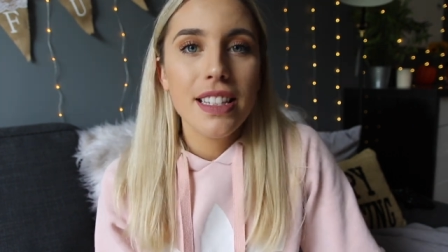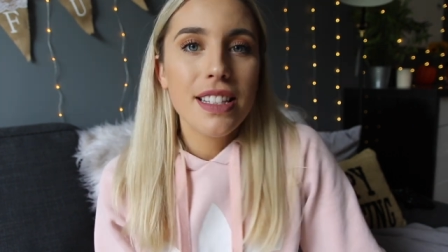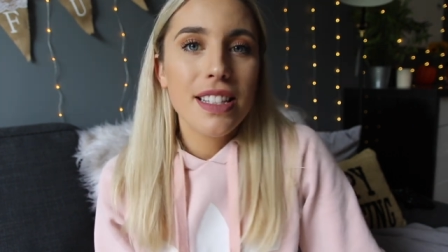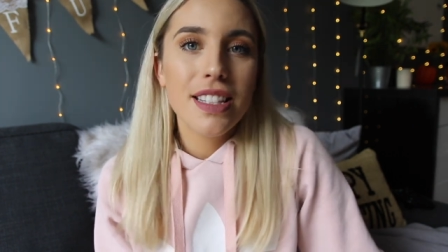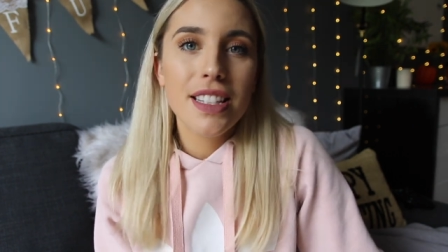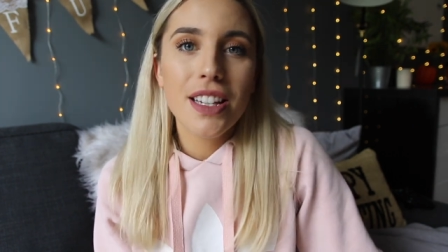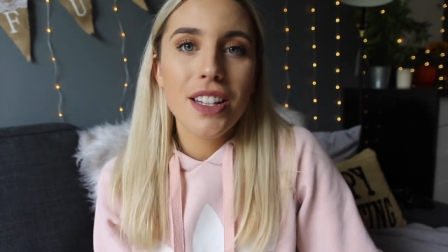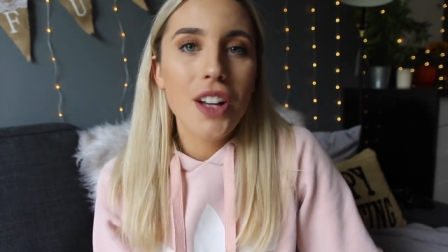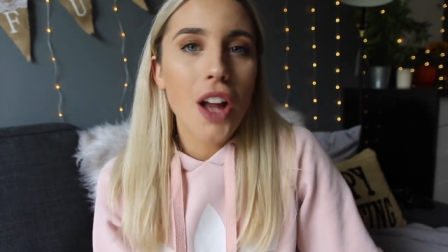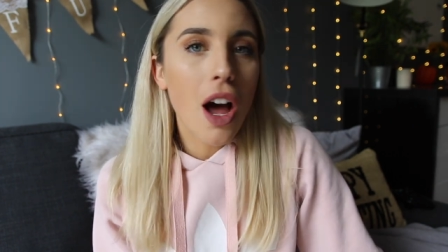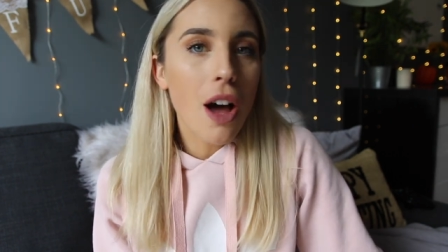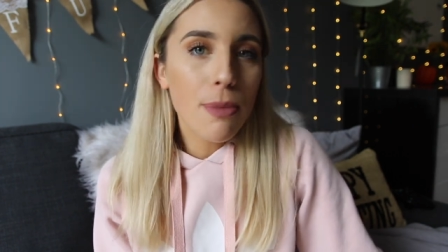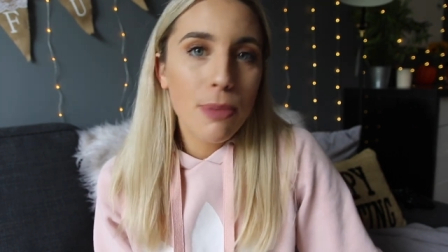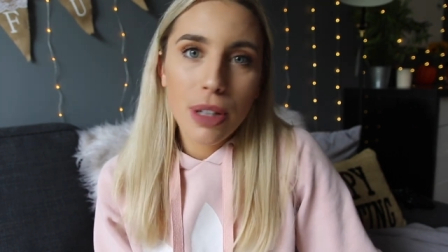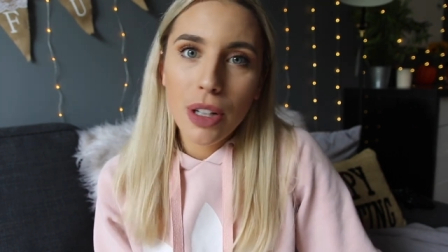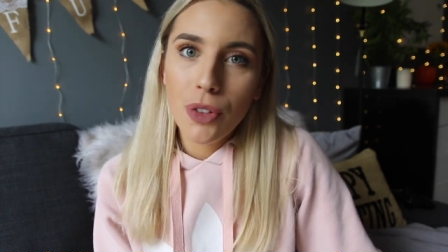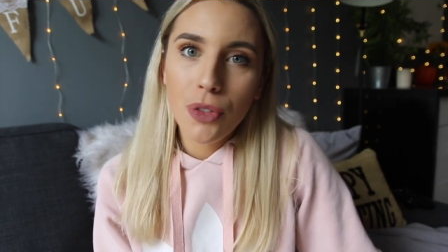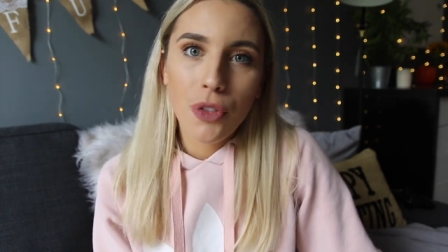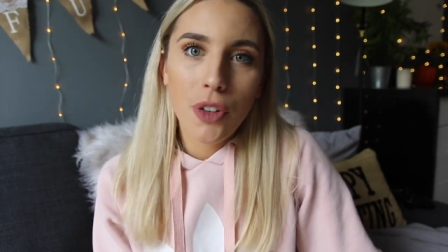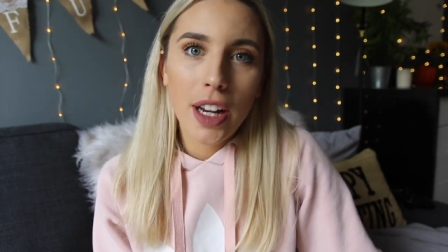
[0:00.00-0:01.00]
is to not
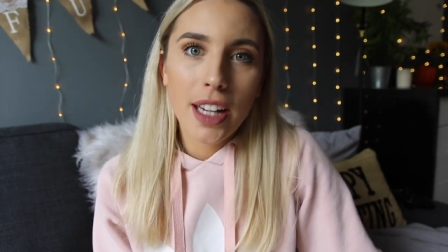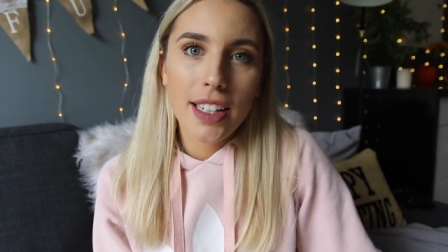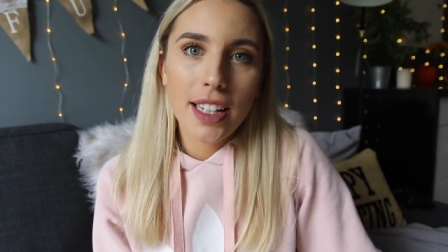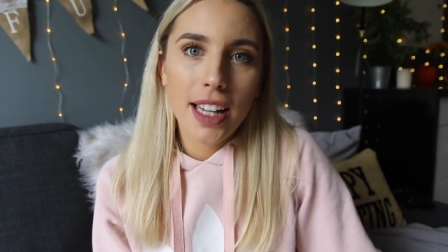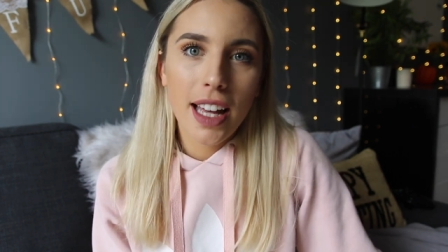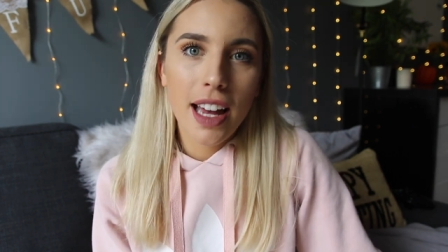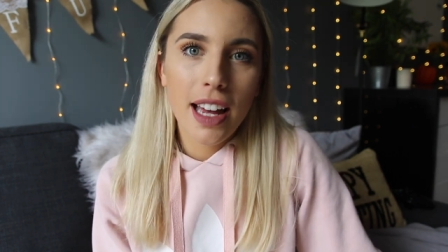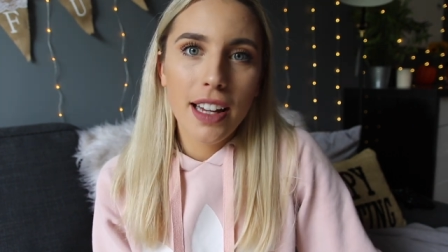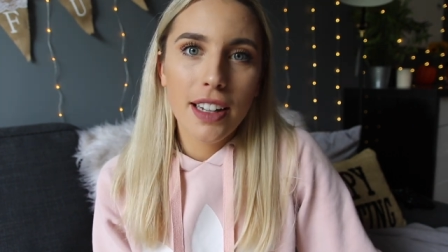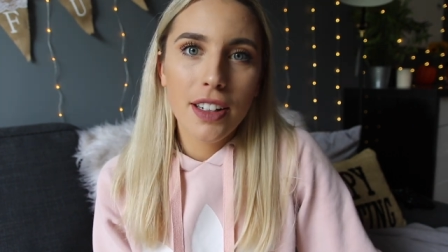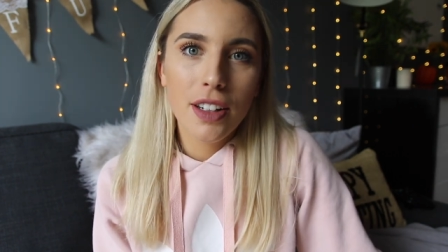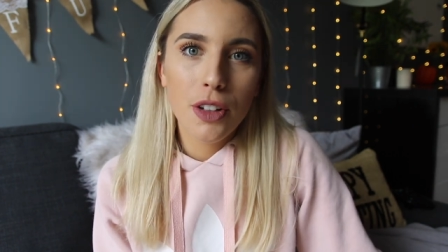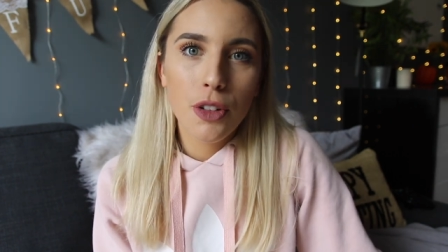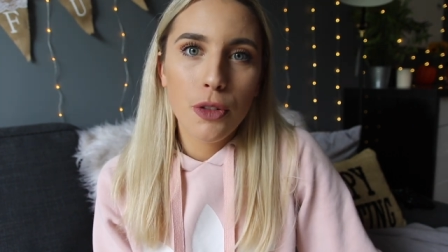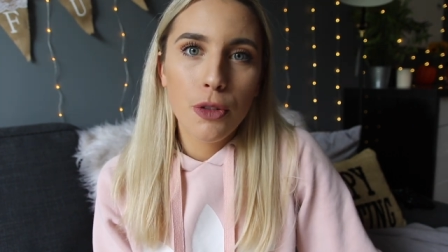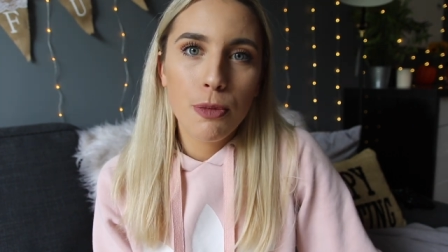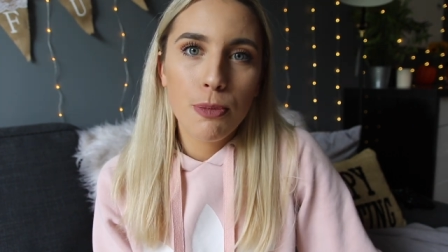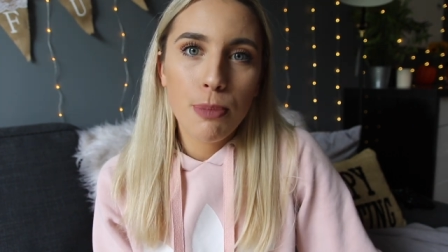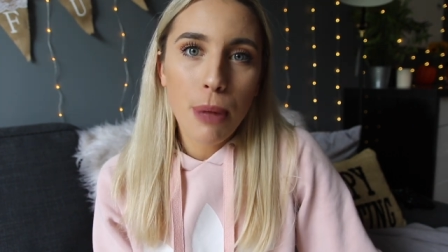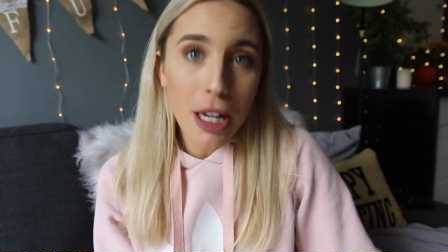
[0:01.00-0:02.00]
be afraid to kind
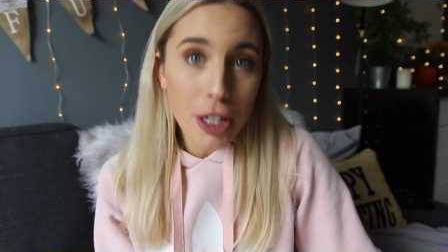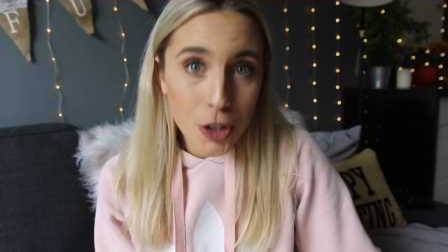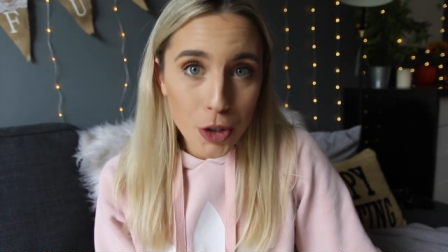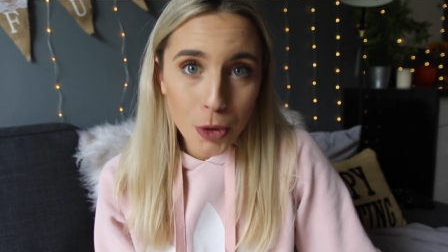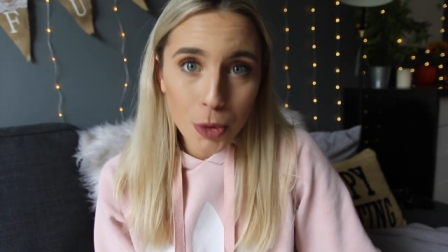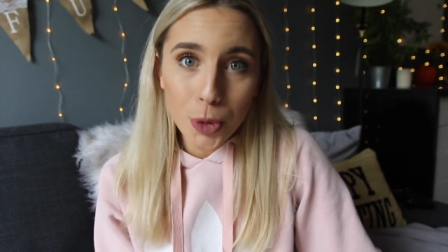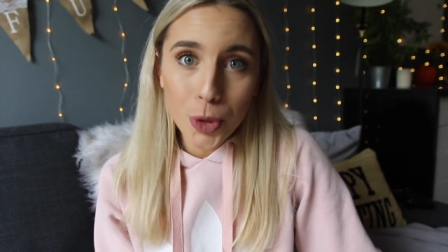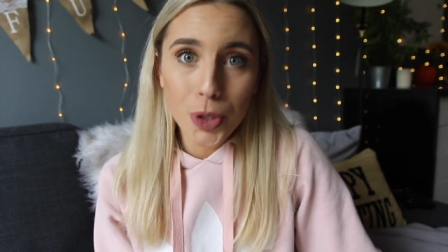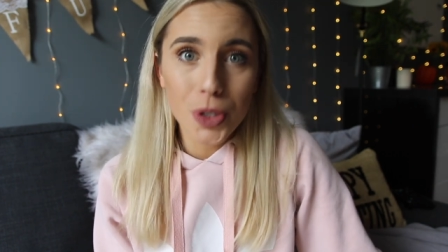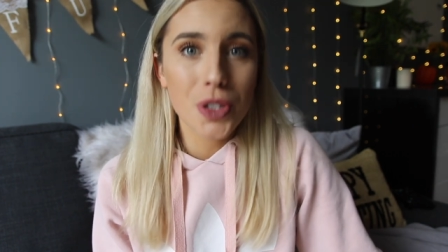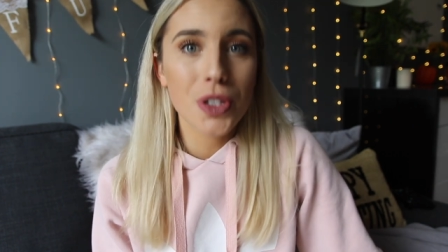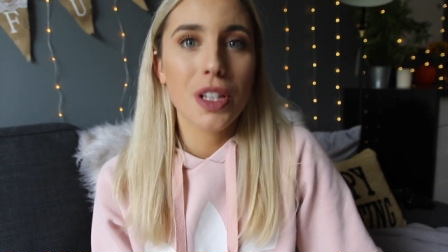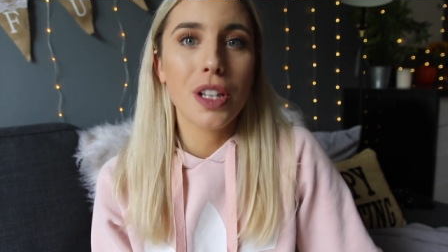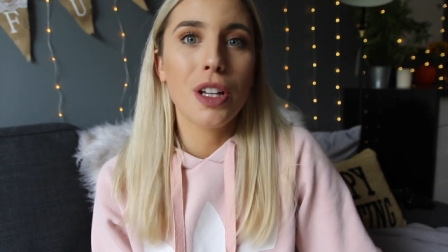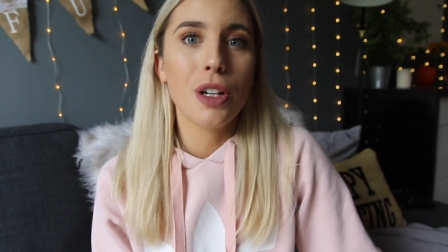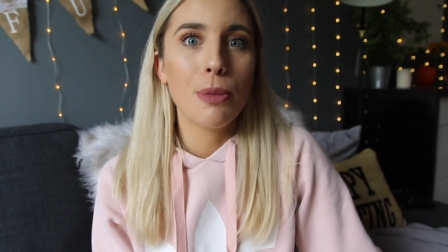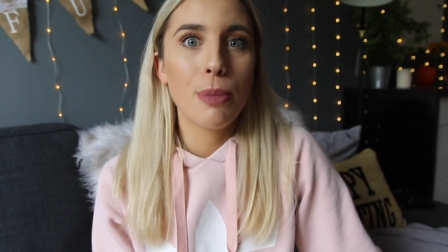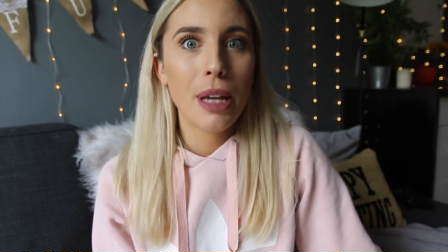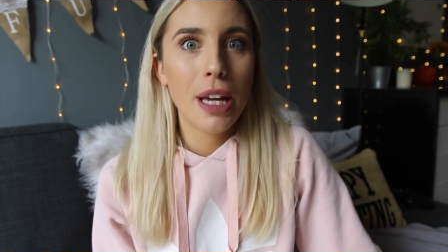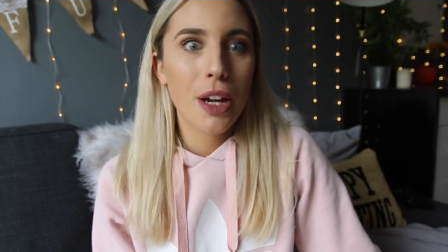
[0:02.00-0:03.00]
of bend your rules a
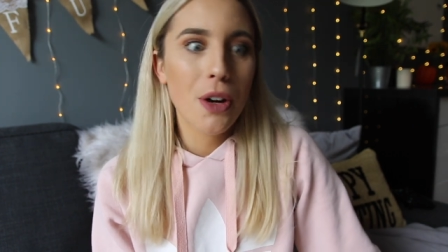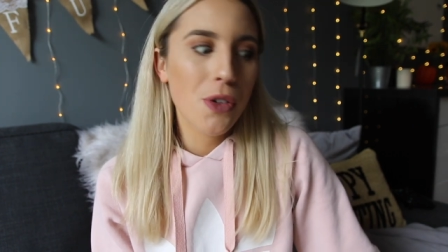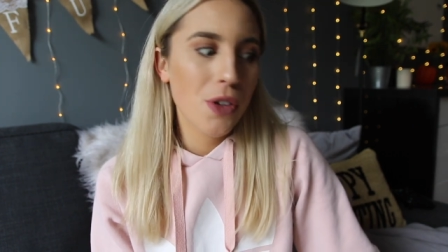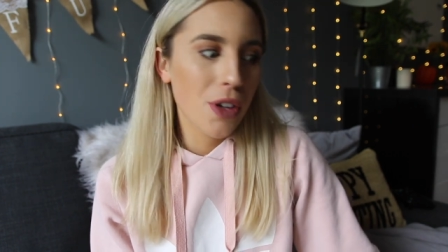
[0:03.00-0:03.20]
little bit